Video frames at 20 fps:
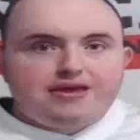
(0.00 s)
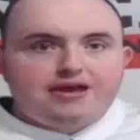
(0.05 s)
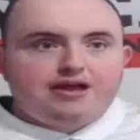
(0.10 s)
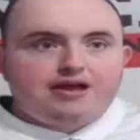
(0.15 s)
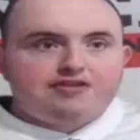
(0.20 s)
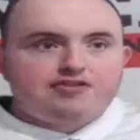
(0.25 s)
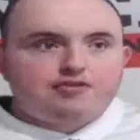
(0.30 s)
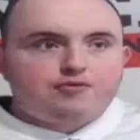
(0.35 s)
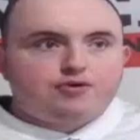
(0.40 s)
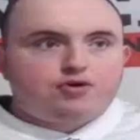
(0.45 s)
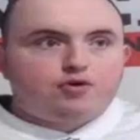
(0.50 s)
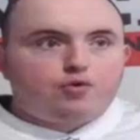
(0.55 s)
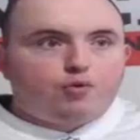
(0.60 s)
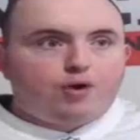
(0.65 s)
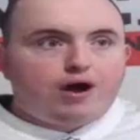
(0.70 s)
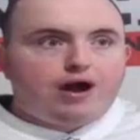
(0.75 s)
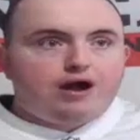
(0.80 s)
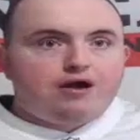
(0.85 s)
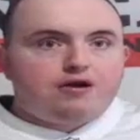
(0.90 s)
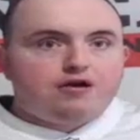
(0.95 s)
also
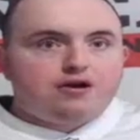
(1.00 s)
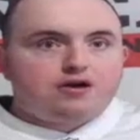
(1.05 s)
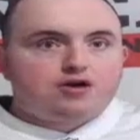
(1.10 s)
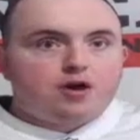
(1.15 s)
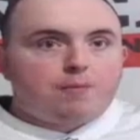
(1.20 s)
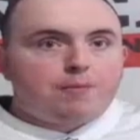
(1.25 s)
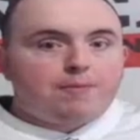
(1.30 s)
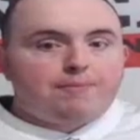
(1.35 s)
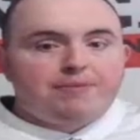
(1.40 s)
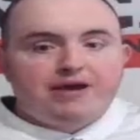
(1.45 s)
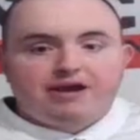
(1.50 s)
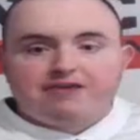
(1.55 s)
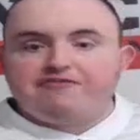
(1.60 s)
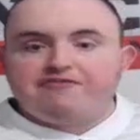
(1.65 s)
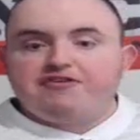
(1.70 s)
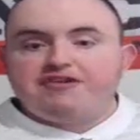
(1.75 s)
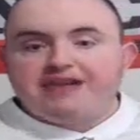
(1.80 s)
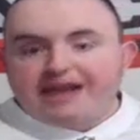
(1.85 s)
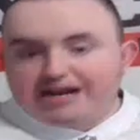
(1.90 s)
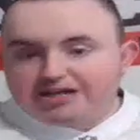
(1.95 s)
acquired a couple picks
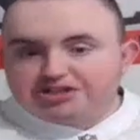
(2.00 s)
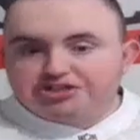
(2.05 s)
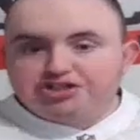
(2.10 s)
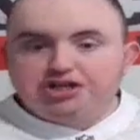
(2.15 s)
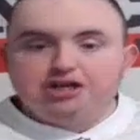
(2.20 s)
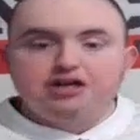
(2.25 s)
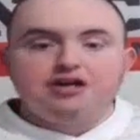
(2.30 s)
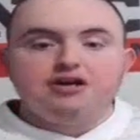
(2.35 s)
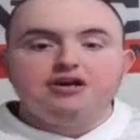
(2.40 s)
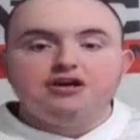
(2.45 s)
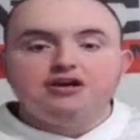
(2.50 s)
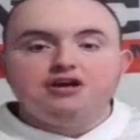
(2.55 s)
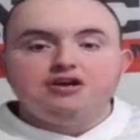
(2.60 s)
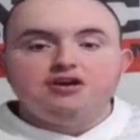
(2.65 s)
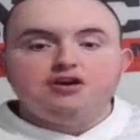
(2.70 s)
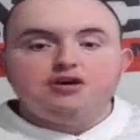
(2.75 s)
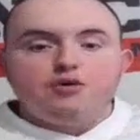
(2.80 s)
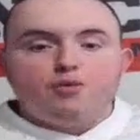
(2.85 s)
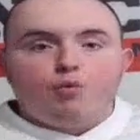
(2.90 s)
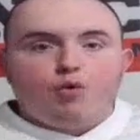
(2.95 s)
for next year.
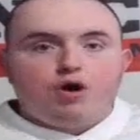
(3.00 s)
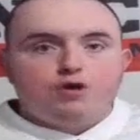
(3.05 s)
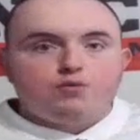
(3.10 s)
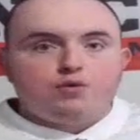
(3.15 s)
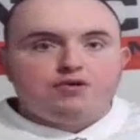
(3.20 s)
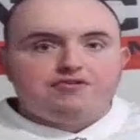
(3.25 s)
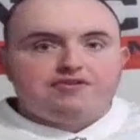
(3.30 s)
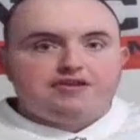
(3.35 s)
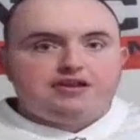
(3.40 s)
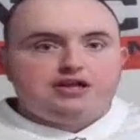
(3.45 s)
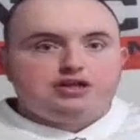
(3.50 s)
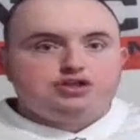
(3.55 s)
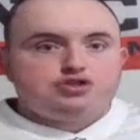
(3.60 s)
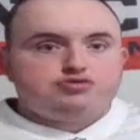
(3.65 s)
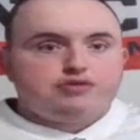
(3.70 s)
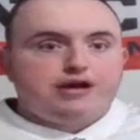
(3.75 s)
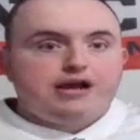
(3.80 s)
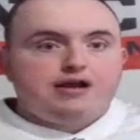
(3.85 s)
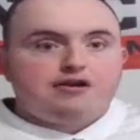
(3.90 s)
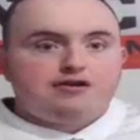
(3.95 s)
One was in a
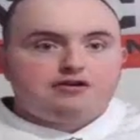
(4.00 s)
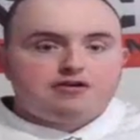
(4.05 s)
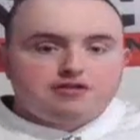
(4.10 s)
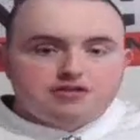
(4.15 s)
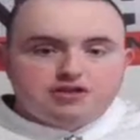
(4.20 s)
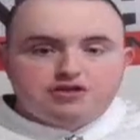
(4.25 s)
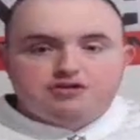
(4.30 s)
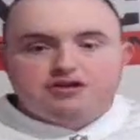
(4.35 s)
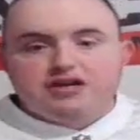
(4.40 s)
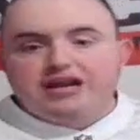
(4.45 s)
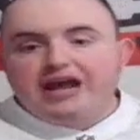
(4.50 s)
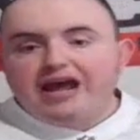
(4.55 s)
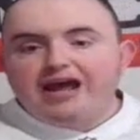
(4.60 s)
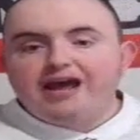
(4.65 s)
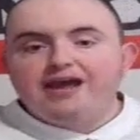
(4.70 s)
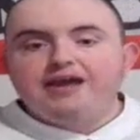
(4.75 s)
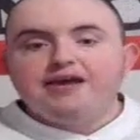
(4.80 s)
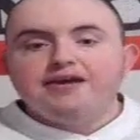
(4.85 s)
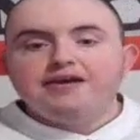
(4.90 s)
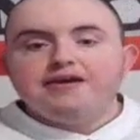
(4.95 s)
trade earlier
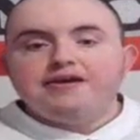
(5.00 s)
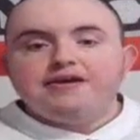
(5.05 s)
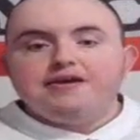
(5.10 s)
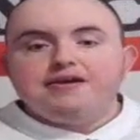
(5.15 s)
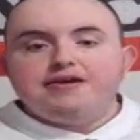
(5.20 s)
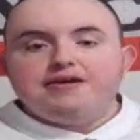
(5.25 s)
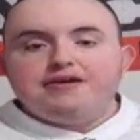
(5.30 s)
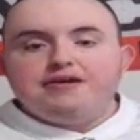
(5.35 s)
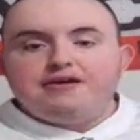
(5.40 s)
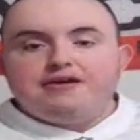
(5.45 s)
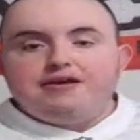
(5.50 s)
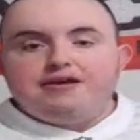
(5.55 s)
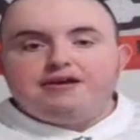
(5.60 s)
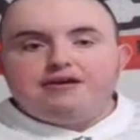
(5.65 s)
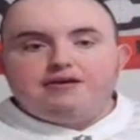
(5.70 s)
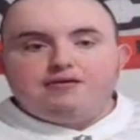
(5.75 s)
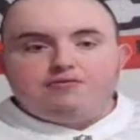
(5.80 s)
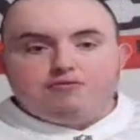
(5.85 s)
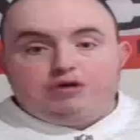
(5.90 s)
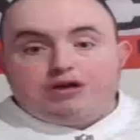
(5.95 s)
today,
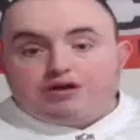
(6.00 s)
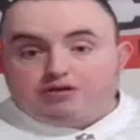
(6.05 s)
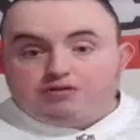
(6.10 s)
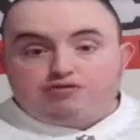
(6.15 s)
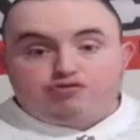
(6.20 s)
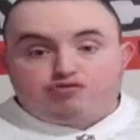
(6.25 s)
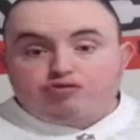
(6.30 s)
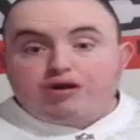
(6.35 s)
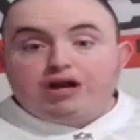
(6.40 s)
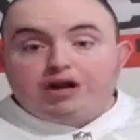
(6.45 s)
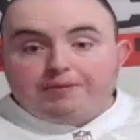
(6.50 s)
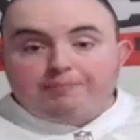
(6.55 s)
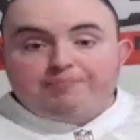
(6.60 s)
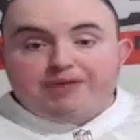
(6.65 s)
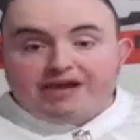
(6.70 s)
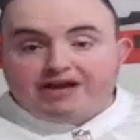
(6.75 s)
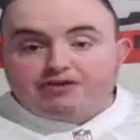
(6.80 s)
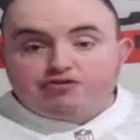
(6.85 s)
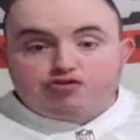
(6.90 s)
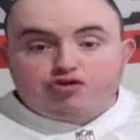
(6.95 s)
like straight-up
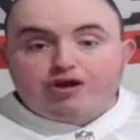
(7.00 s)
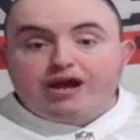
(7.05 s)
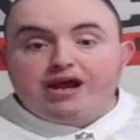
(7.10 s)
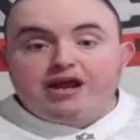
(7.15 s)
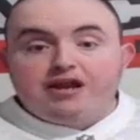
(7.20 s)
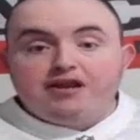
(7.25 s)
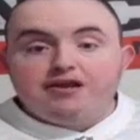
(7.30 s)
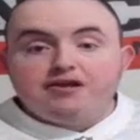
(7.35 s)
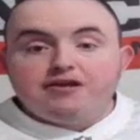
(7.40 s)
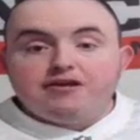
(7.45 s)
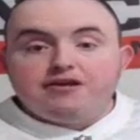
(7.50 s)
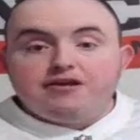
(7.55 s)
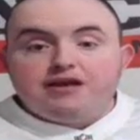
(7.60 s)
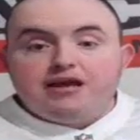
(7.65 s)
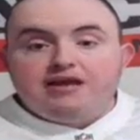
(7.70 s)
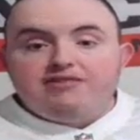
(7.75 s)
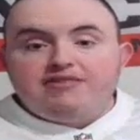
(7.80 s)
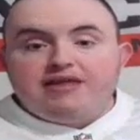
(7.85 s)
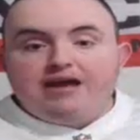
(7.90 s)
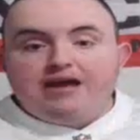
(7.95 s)
pick trade.
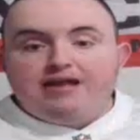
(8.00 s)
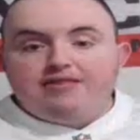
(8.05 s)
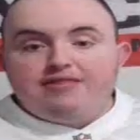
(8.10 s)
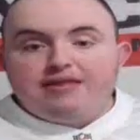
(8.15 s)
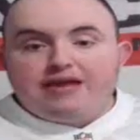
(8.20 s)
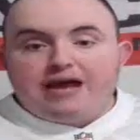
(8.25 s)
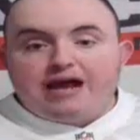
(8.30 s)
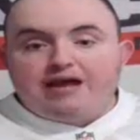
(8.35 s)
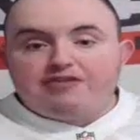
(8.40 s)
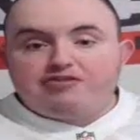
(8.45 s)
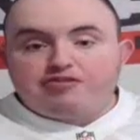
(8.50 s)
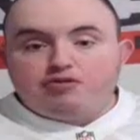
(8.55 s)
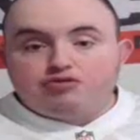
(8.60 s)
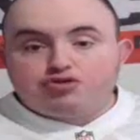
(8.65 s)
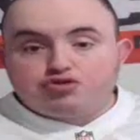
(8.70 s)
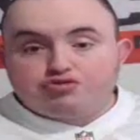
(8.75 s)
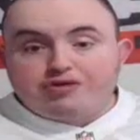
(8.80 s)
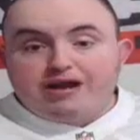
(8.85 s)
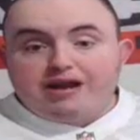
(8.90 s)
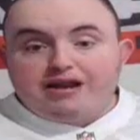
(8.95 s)
And then they also
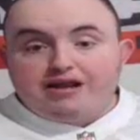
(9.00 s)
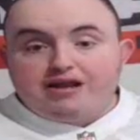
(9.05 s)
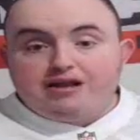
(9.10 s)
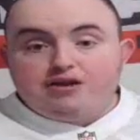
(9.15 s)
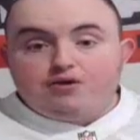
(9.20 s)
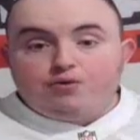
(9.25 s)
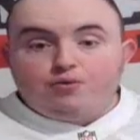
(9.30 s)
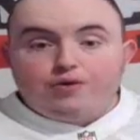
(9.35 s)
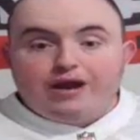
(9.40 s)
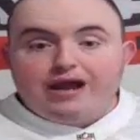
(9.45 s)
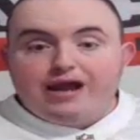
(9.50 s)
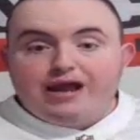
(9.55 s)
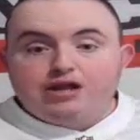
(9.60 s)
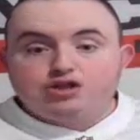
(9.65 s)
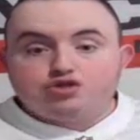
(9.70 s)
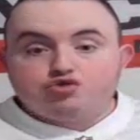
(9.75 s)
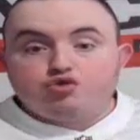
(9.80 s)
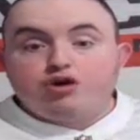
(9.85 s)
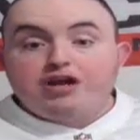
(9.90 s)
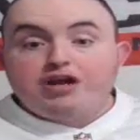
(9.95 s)
traded away
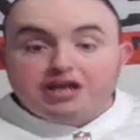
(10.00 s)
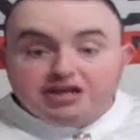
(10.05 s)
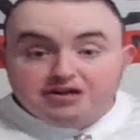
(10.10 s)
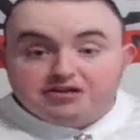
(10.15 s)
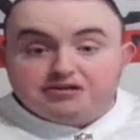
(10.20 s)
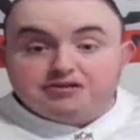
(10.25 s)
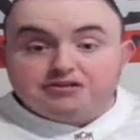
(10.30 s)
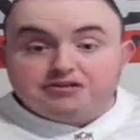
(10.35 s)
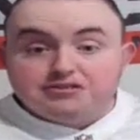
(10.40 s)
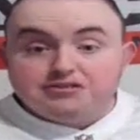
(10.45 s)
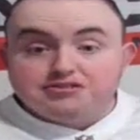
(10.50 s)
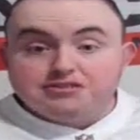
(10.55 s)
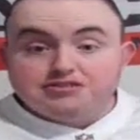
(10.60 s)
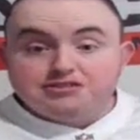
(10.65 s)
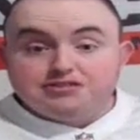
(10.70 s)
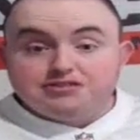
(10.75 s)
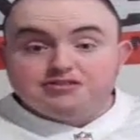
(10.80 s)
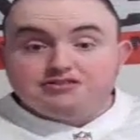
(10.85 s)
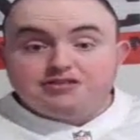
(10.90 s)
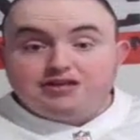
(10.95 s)
Troy Hill.
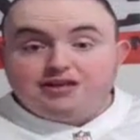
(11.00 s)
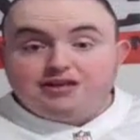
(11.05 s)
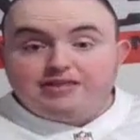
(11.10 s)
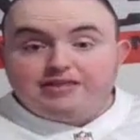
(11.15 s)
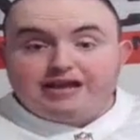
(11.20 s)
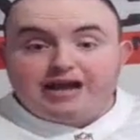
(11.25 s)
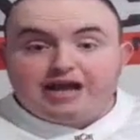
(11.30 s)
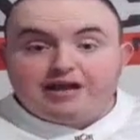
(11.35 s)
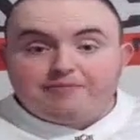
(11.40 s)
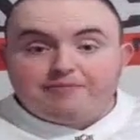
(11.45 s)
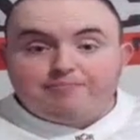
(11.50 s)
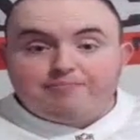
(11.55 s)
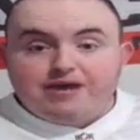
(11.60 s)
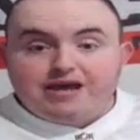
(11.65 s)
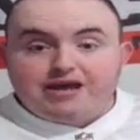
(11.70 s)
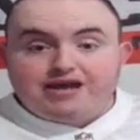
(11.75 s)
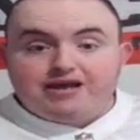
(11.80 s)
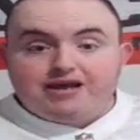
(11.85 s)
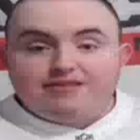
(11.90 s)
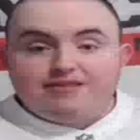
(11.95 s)
And they got a
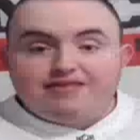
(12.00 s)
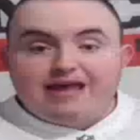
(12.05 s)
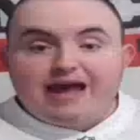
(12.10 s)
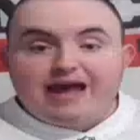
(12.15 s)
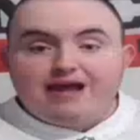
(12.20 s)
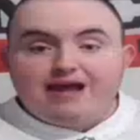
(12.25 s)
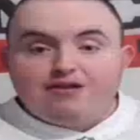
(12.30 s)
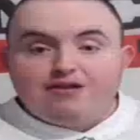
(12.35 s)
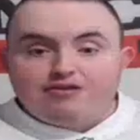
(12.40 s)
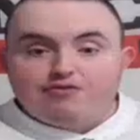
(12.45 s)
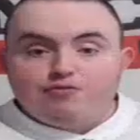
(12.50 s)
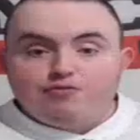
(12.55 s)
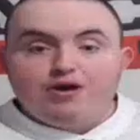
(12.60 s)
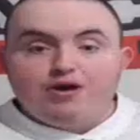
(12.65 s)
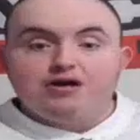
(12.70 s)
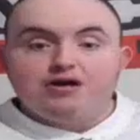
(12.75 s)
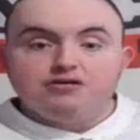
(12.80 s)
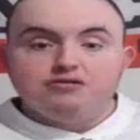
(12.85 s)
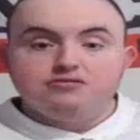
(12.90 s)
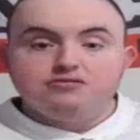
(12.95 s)
pick in that as
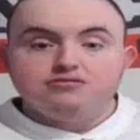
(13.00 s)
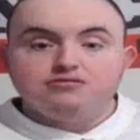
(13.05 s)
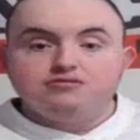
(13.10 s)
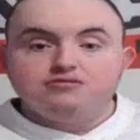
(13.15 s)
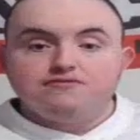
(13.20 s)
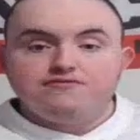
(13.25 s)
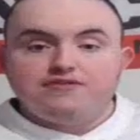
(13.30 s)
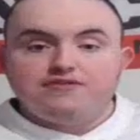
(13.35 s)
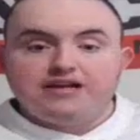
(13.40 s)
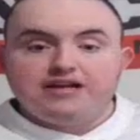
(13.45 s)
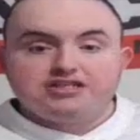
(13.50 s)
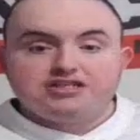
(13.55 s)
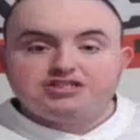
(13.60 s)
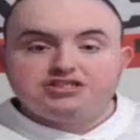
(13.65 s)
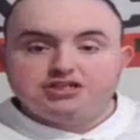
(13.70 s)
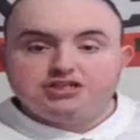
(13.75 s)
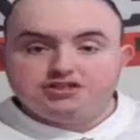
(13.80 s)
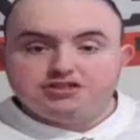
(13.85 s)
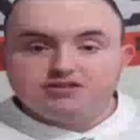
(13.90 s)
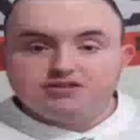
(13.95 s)
well for next year.